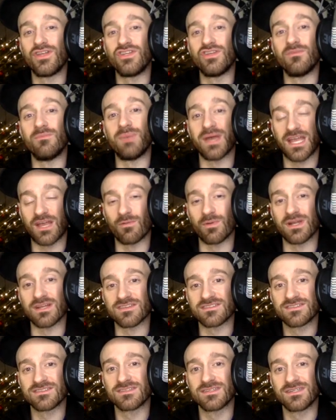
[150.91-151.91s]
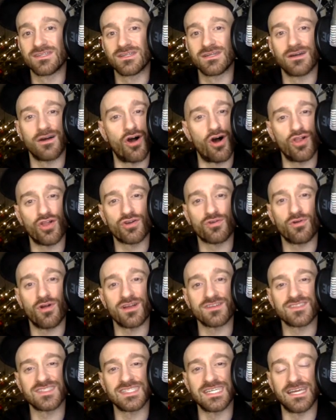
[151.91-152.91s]
ubiquitous all
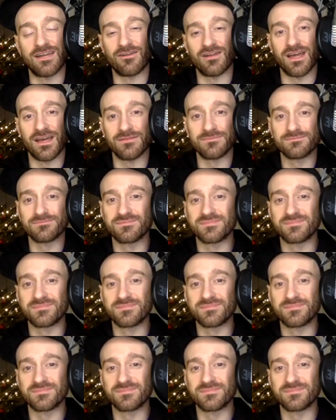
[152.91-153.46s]
across the internet.